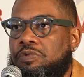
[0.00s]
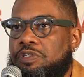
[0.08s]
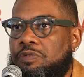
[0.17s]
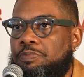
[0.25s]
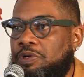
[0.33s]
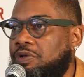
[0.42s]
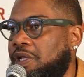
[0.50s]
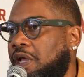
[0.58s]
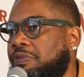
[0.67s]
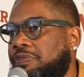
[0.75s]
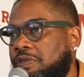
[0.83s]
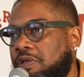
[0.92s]
was building
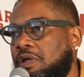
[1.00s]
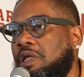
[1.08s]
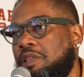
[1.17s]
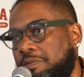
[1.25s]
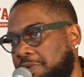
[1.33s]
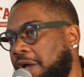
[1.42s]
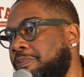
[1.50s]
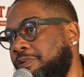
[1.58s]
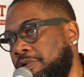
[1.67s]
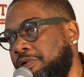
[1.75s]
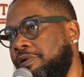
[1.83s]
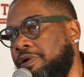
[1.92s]
out the alumni
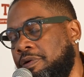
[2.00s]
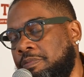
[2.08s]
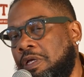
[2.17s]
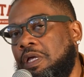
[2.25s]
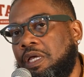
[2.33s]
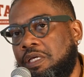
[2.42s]
program.